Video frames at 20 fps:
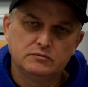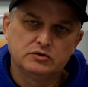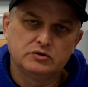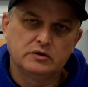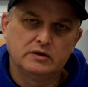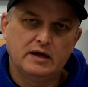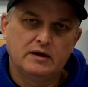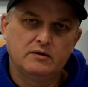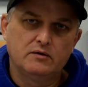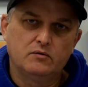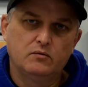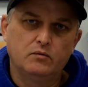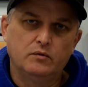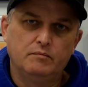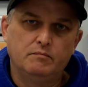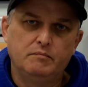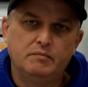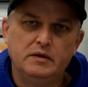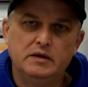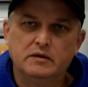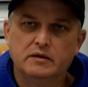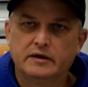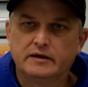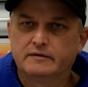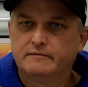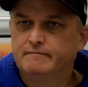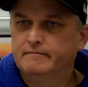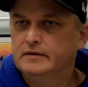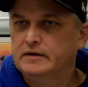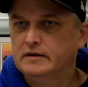that would be like
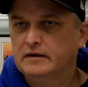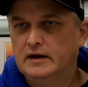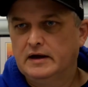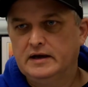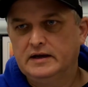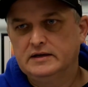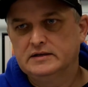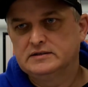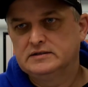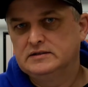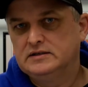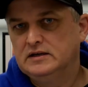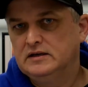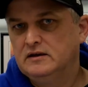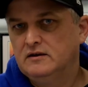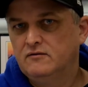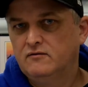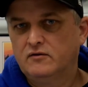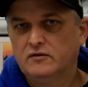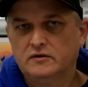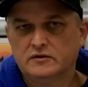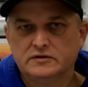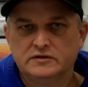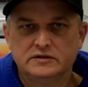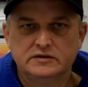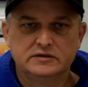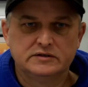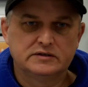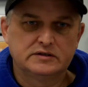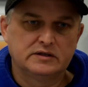an ISD
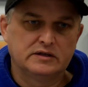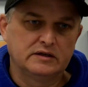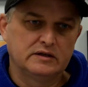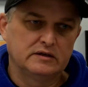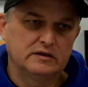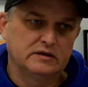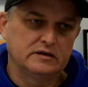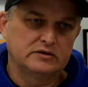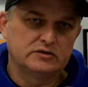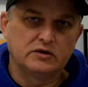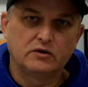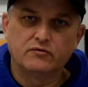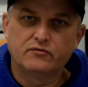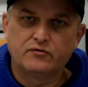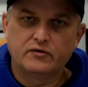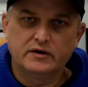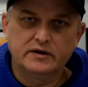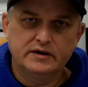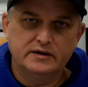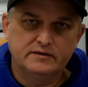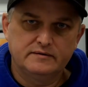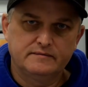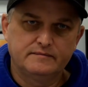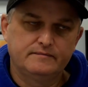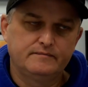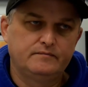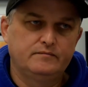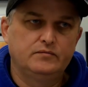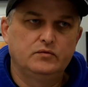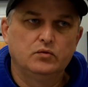versus the assault frigate,
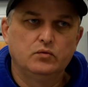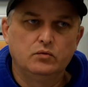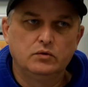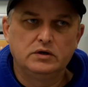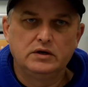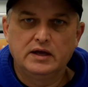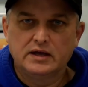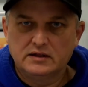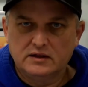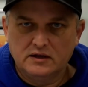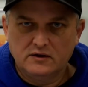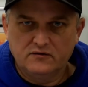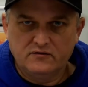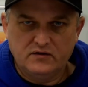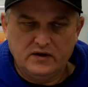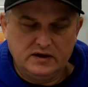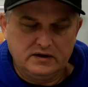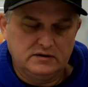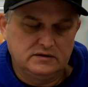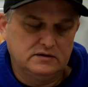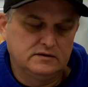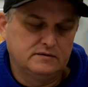would get the effect.